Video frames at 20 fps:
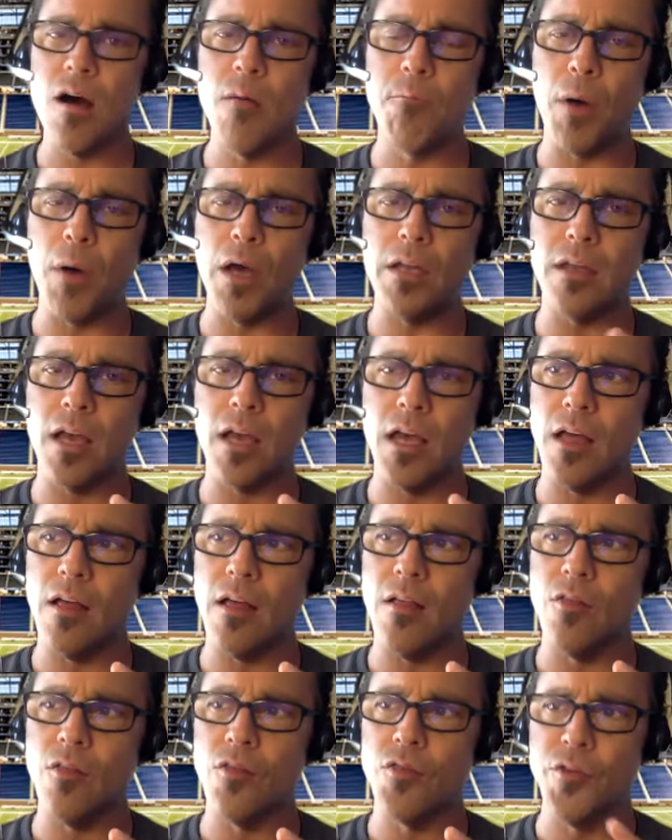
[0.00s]
But
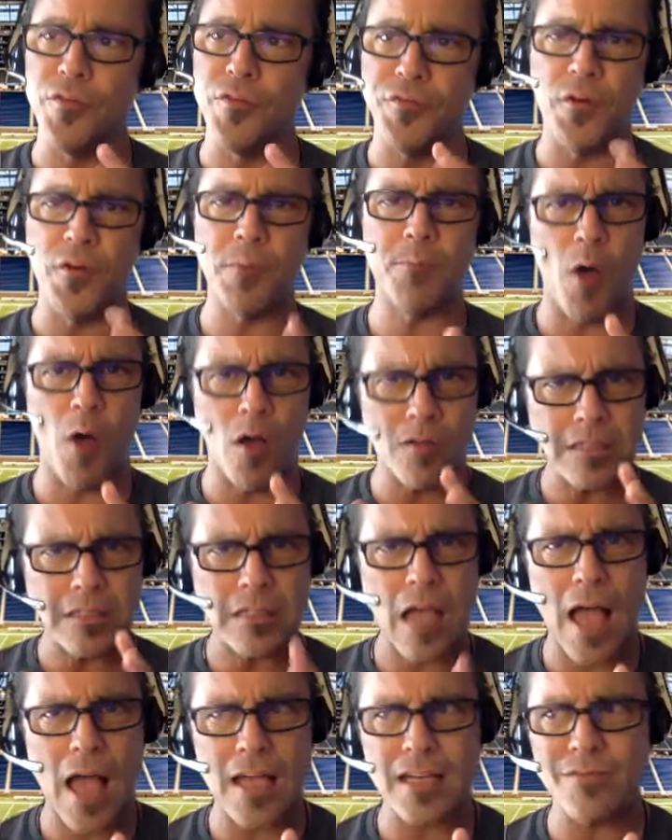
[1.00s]
the football
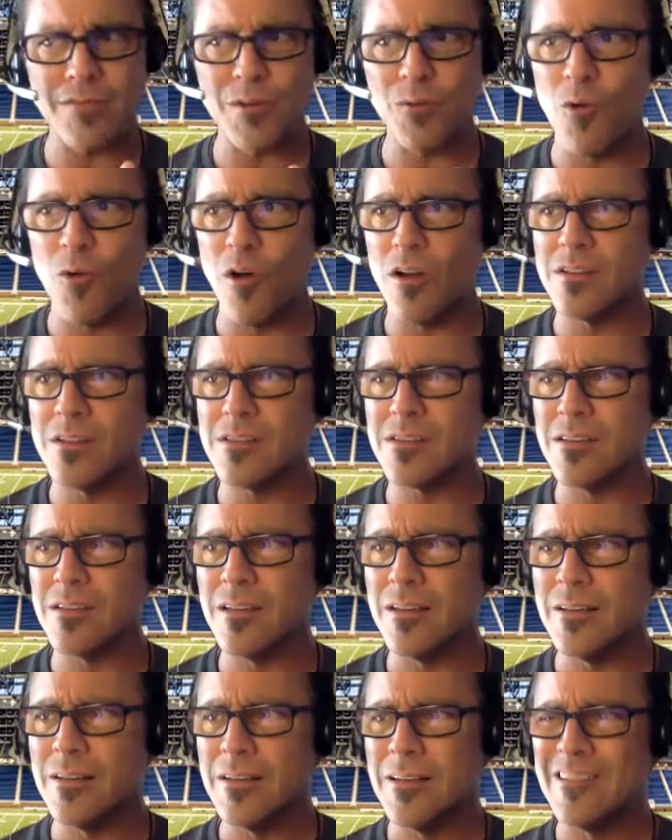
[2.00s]
side of it was,
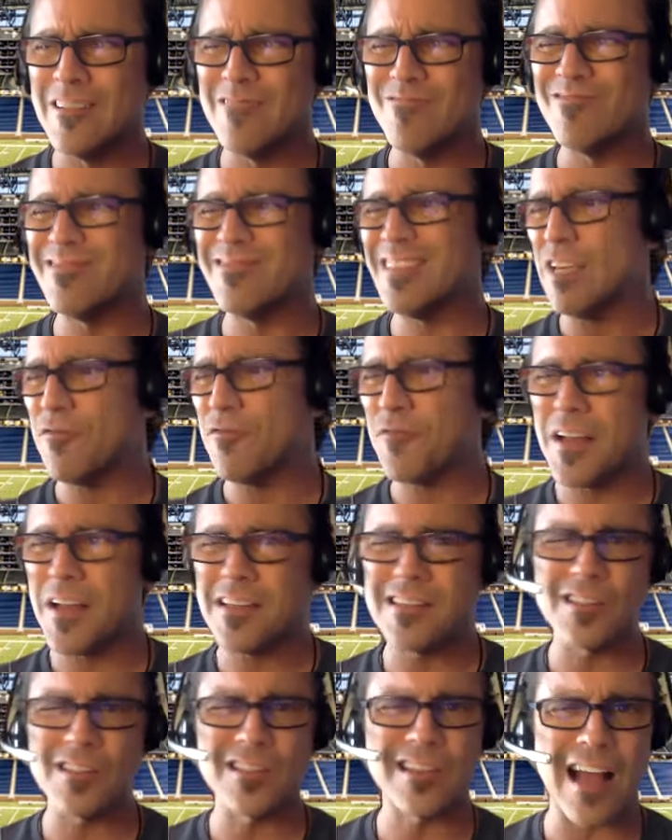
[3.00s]

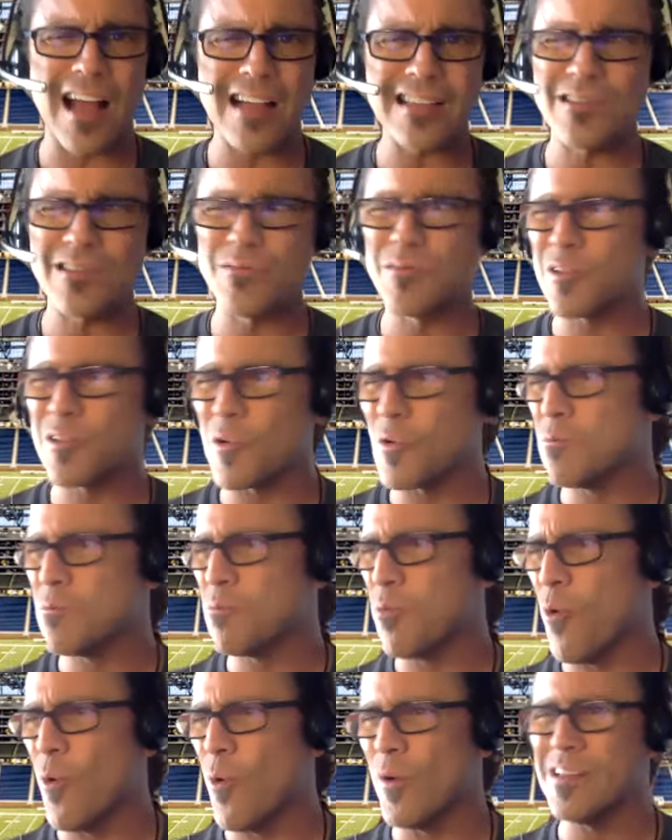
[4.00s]
defenses got some certain
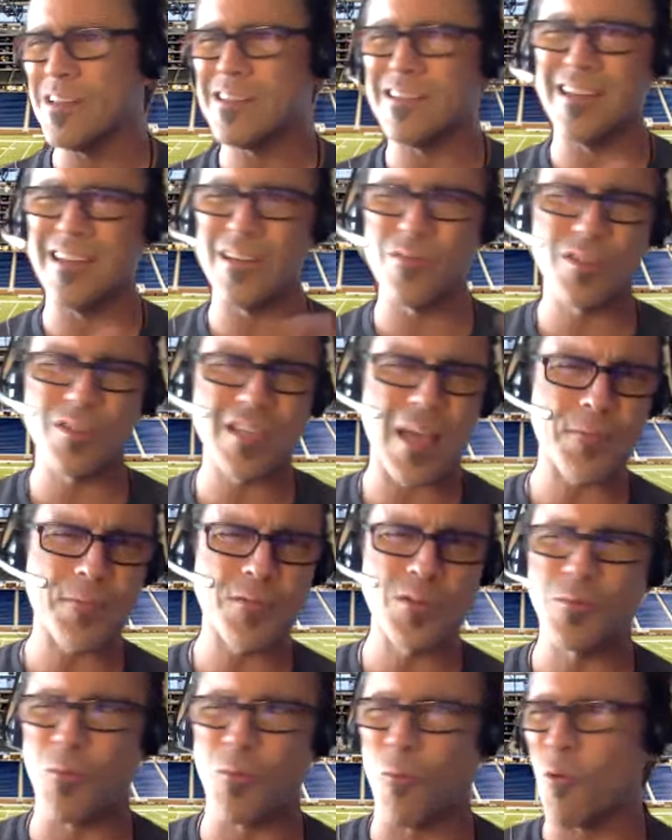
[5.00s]
points and
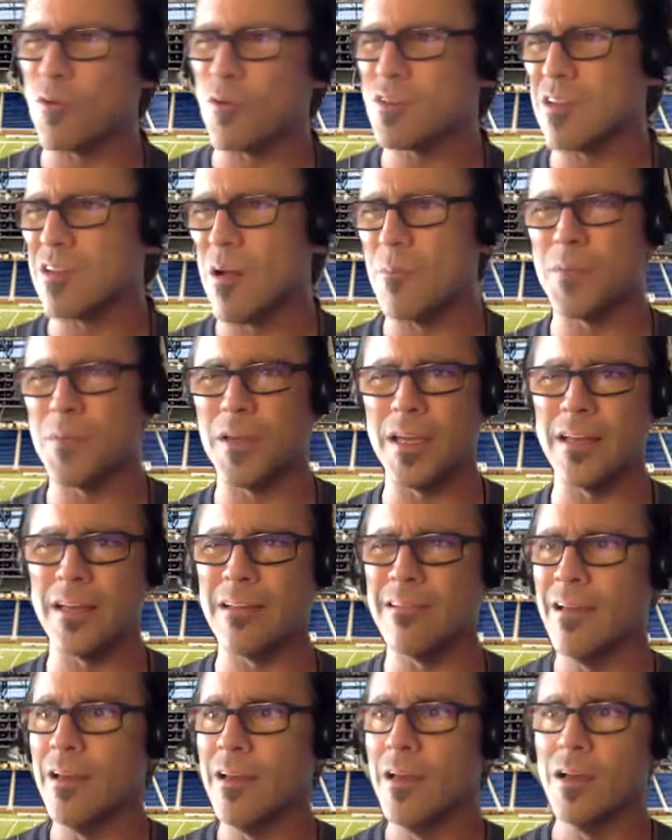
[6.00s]
interceptions were worth something.
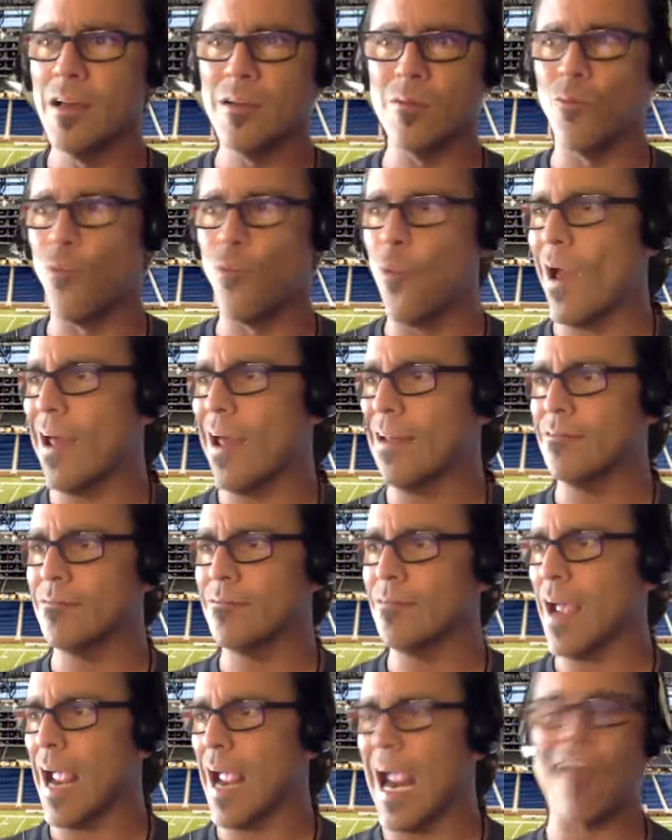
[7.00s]
And
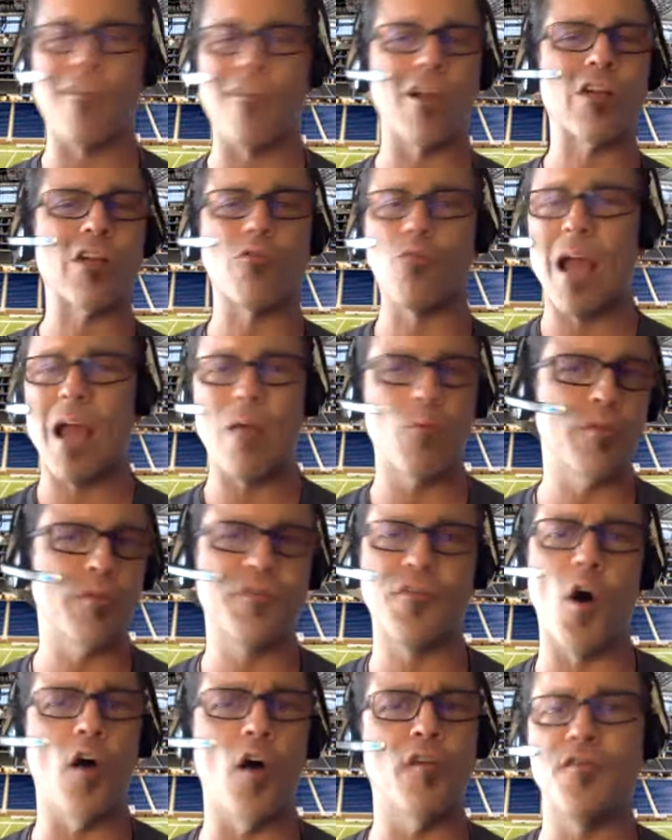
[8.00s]
when Eric Rett would
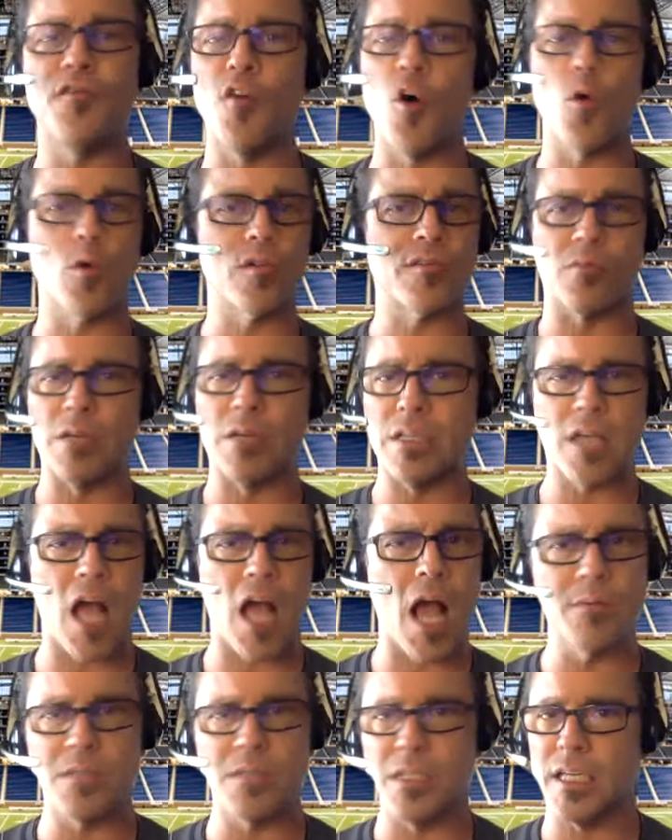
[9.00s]
fall forward three
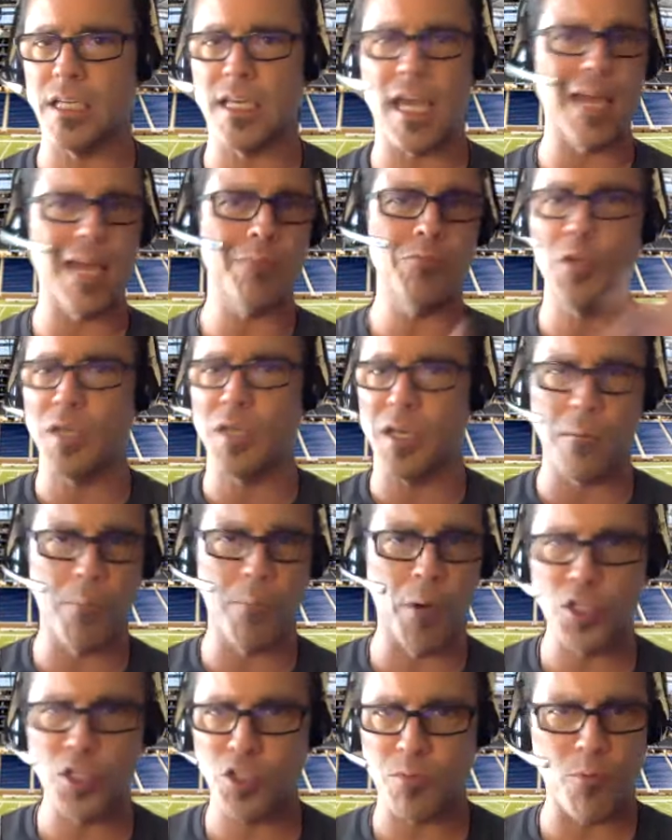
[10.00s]
times in a game, you get a
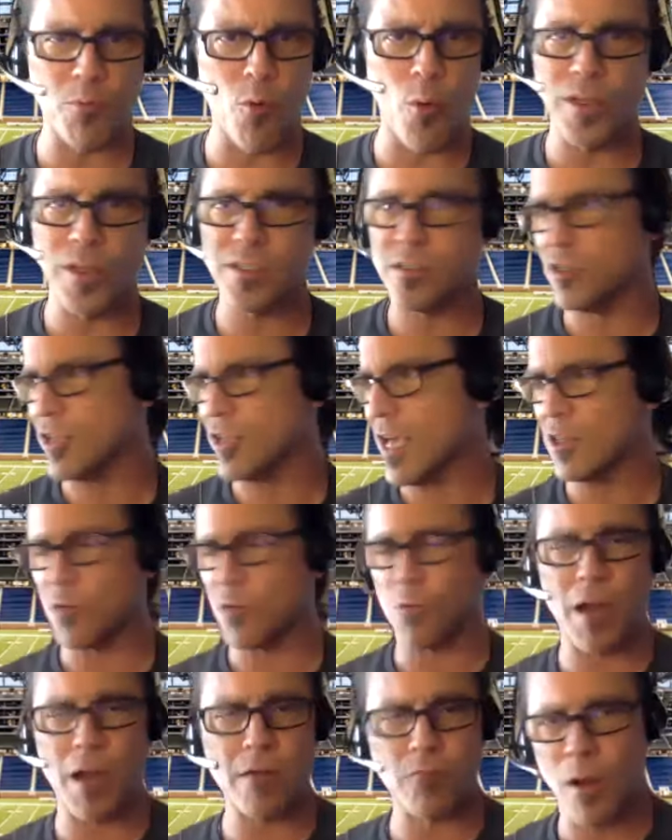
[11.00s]
bunch of points because you had the
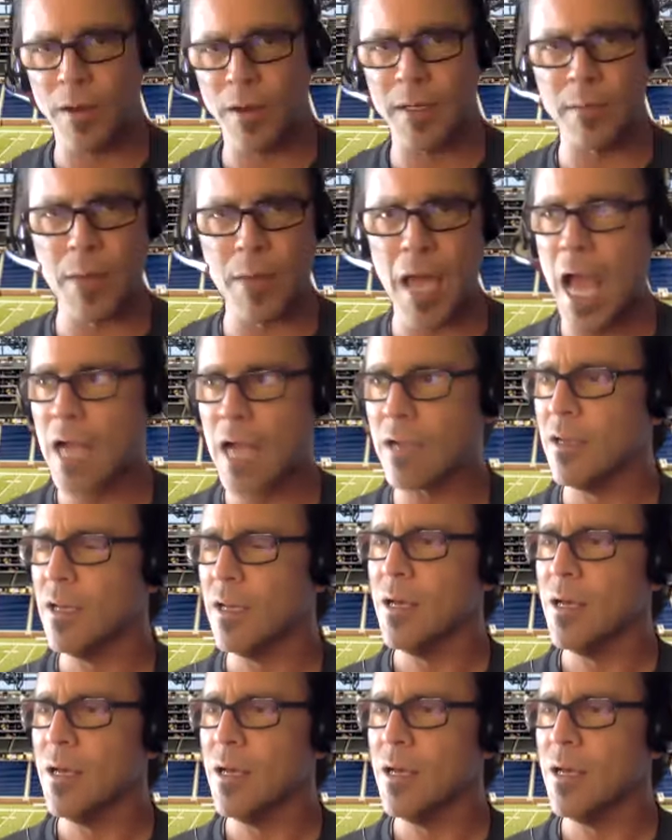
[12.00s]
right running back.